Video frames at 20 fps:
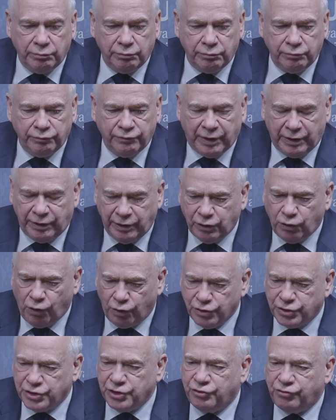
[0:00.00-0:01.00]
very
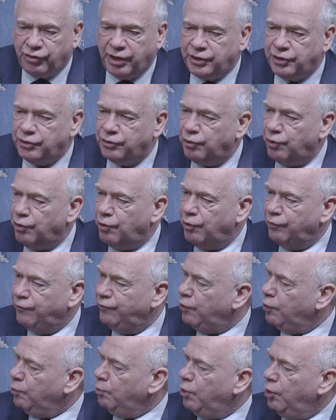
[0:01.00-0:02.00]
concentrated on
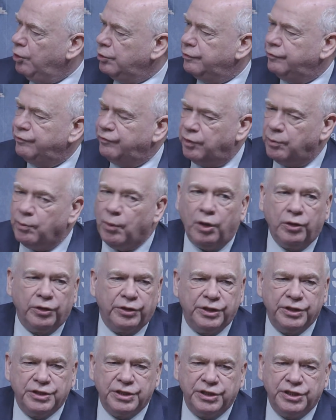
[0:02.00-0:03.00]
von, Mol von
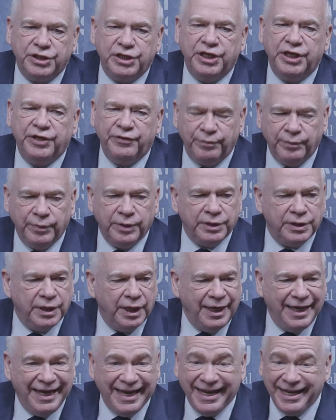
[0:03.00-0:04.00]
Moltke's achievement
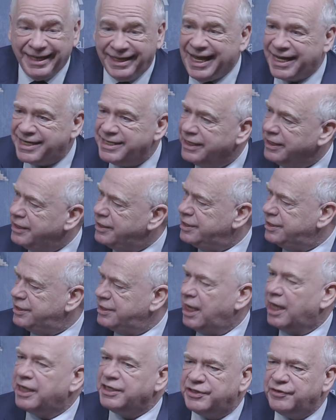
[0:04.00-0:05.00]
in getting a
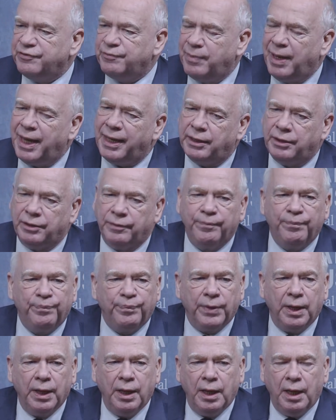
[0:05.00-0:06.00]
decisive battle.
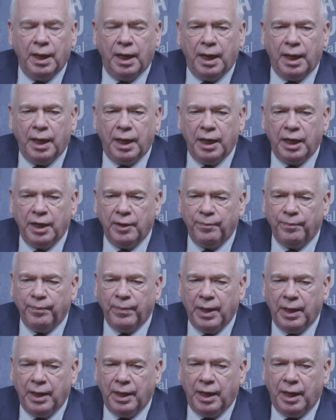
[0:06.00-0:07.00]
Um,
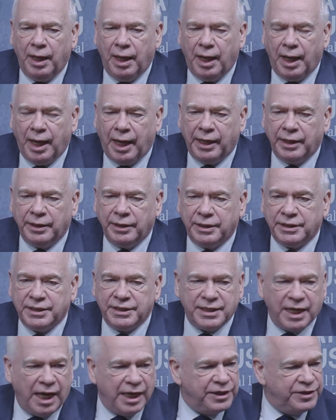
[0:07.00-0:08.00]
and a
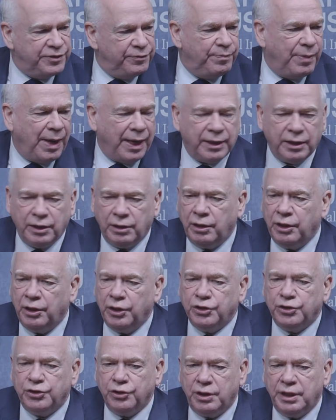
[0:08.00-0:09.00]
decisive battle
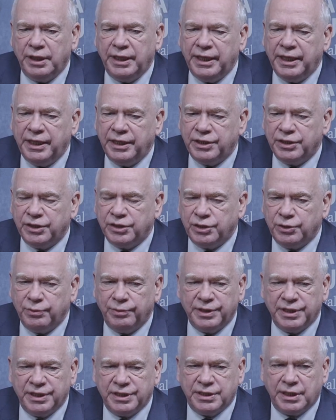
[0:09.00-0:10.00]
should lead to a
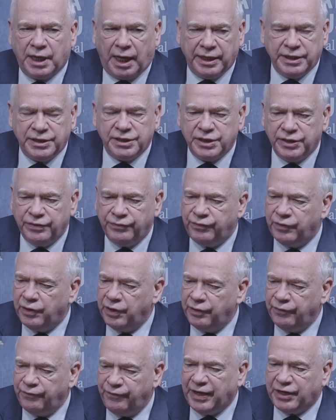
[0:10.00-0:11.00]
decisive
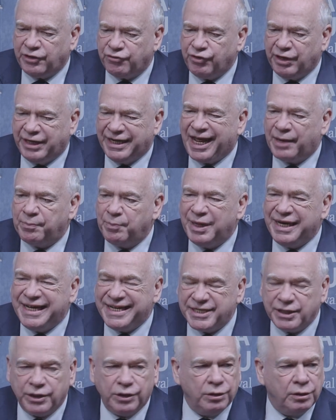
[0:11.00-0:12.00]
victory. It had
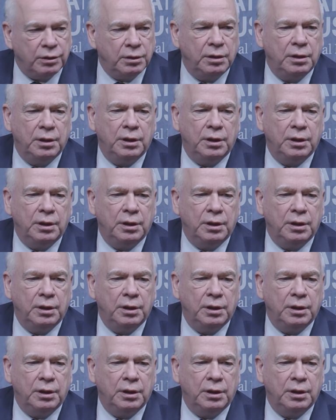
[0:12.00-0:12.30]
political